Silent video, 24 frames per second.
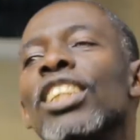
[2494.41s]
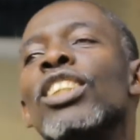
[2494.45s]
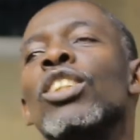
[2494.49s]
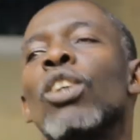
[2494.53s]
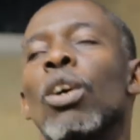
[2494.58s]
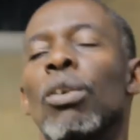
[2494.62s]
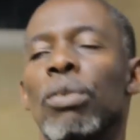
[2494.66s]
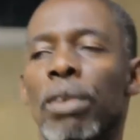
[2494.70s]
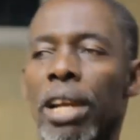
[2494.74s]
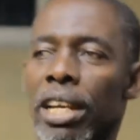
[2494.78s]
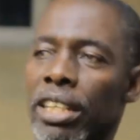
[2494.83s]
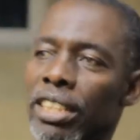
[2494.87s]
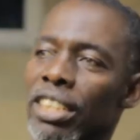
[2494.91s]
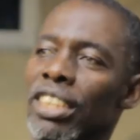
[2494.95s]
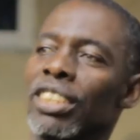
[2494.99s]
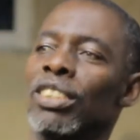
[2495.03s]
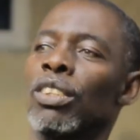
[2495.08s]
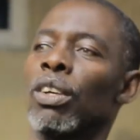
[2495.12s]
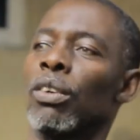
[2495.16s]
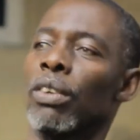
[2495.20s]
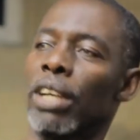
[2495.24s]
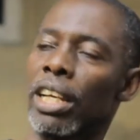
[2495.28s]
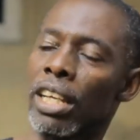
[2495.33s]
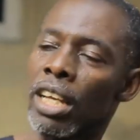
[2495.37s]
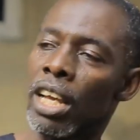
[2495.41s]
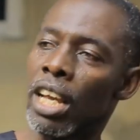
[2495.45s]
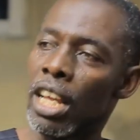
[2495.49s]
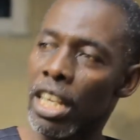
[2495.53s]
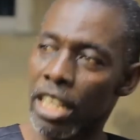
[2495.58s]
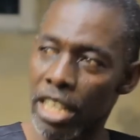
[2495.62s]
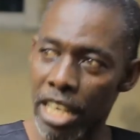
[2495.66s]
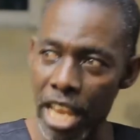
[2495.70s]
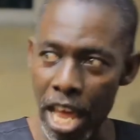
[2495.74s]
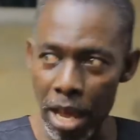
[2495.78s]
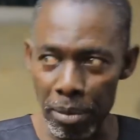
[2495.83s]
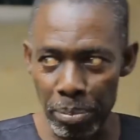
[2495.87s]
It's all right, it's all right.
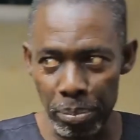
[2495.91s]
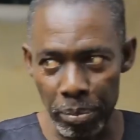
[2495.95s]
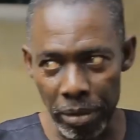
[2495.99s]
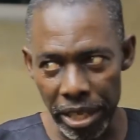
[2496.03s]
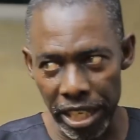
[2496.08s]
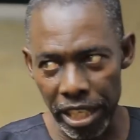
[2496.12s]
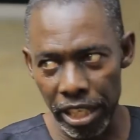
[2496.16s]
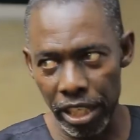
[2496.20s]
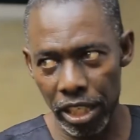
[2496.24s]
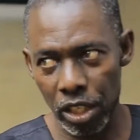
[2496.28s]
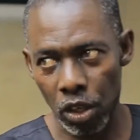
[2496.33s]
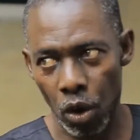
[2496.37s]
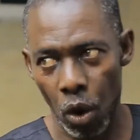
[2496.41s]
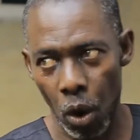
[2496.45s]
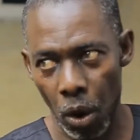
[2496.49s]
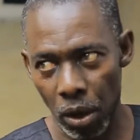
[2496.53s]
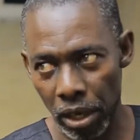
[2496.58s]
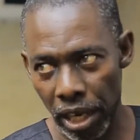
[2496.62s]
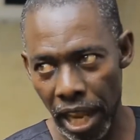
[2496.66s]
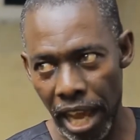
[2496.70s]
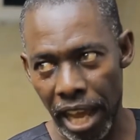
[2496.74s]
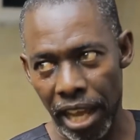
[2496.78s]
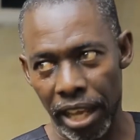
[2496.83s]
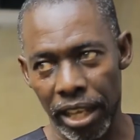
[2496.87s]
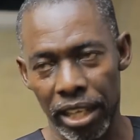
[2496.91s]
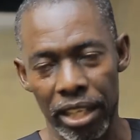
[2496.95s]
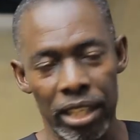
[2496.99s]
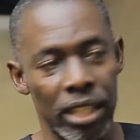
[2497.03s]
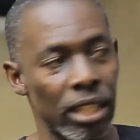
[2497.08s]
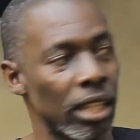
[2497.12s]
Let me call her.